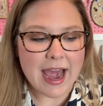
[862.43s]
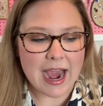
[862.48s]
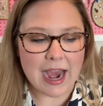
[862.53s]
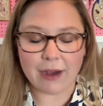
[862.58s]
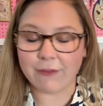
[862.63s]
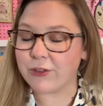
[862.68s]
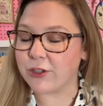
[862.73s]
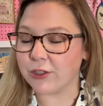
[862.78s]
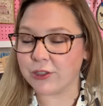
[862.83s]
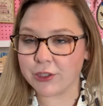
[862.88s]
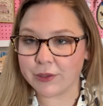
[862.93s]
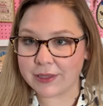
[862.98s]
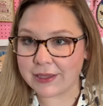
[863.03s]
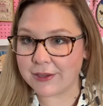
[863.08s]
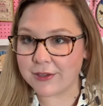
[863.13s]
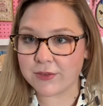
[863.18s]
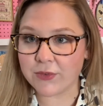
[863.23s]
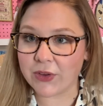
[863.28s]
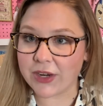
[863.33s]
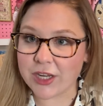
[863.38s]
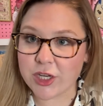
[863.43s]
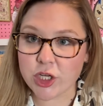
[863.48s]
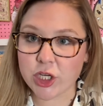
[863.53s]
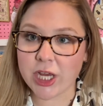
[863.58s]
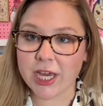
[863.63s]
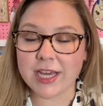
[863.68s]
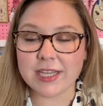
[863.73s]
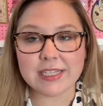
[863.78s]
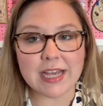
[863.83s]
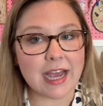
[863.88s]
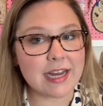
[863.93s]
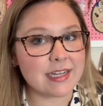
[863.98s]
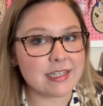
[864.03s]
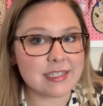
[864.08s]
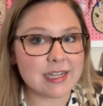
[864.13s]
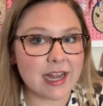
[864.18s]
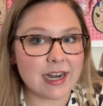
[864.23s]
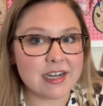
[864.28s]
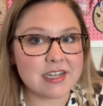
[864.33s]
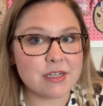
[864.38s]
After doing those finishes, I
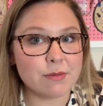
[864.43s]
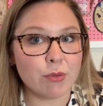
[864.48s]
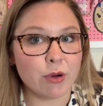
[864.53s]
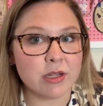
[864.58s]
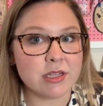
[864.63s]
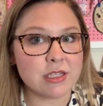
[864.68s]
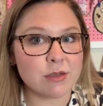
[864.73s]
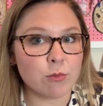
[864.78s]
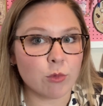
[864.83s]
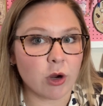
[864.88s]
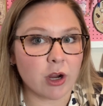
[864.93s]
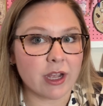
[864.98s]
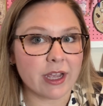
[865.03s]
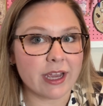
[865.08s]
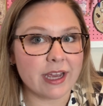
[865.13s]
decided to put some work